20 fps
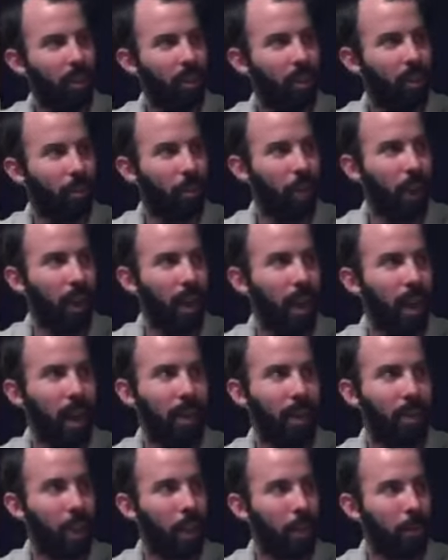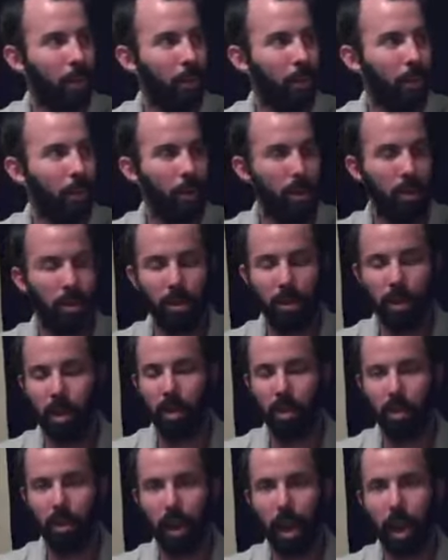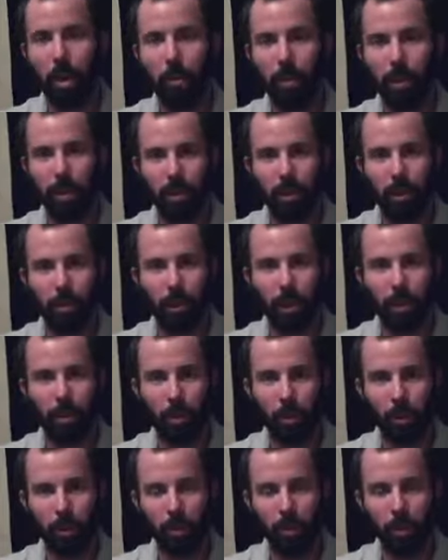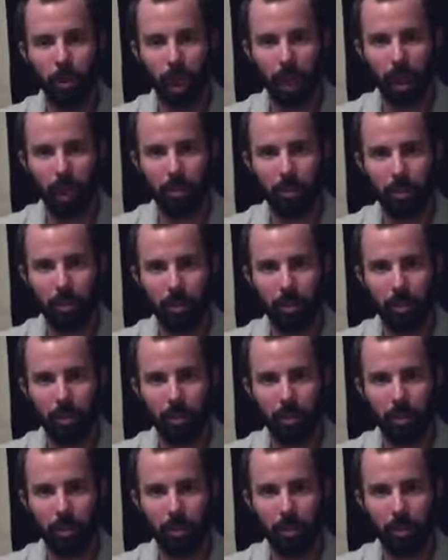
Right now, a lot of people use their tablets to play portable games.